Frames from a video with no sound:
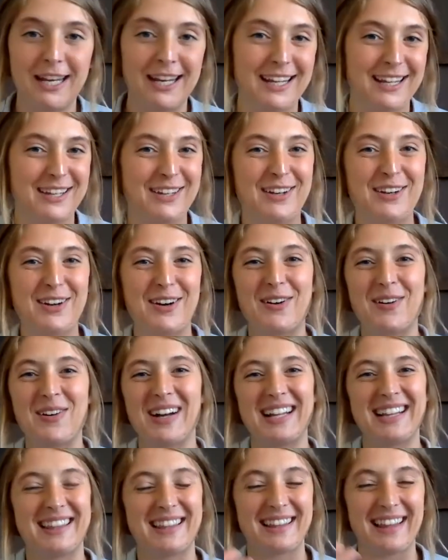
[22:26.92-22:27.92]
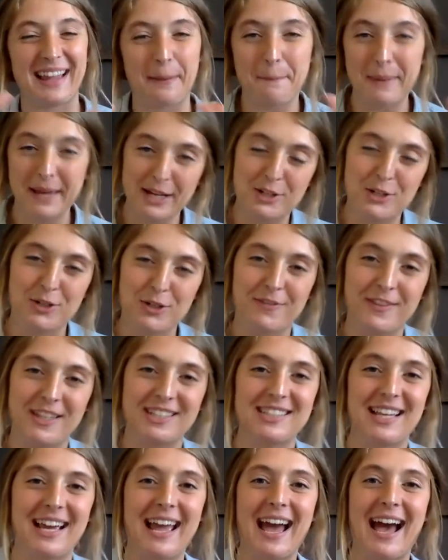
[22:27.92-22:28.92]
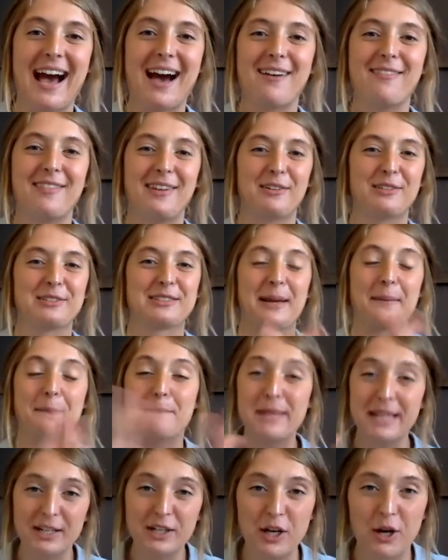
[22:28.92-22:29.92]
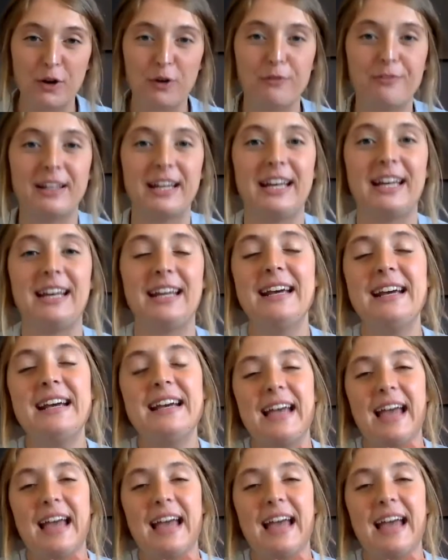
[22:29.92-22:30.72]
you know, the like picture of this I have, it was like mid-COVID,